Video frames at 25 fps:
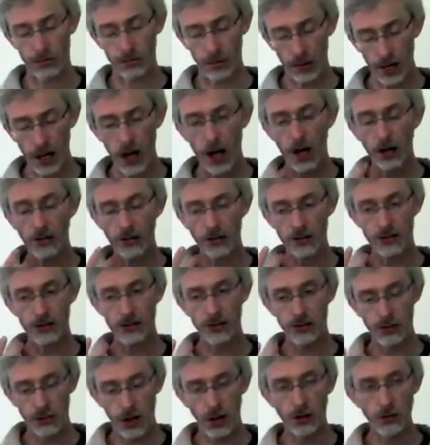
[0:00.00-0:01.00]
plants
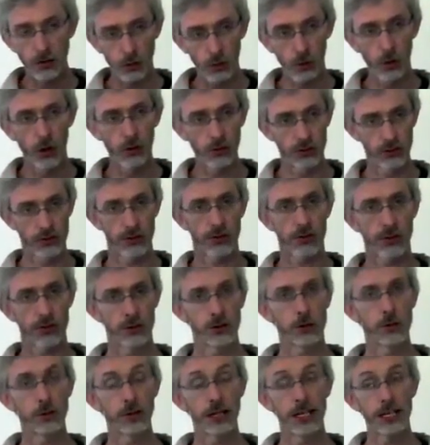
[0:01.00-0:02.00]
don't want
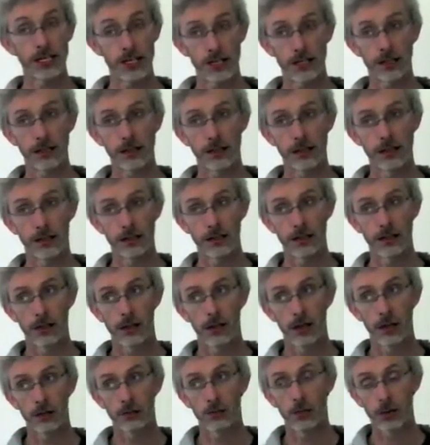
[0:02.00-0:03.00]
to be eaten.
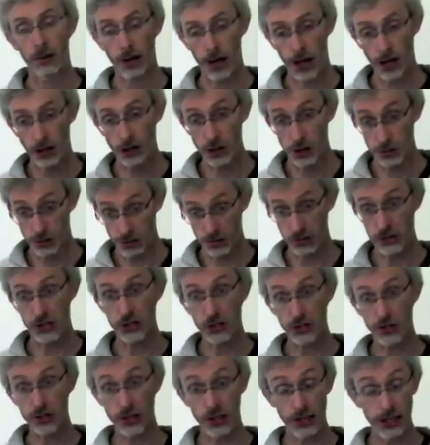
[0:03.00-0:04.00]
Plants
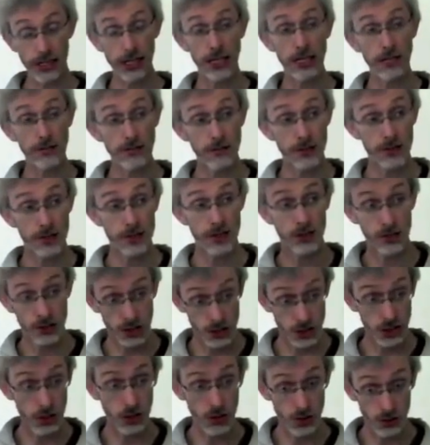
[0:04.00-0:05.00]
produce leaves
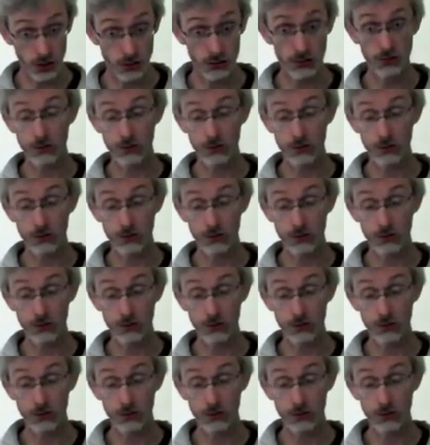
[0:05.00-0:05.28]
to